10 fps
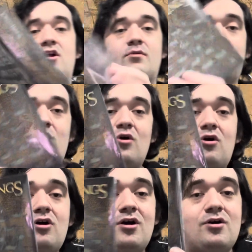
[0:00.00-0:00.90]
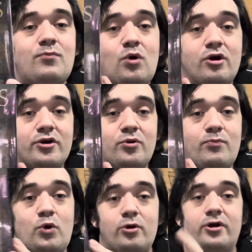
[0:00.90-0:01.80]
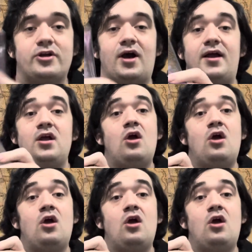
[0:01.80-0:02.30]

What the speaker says: More Uruk-hai.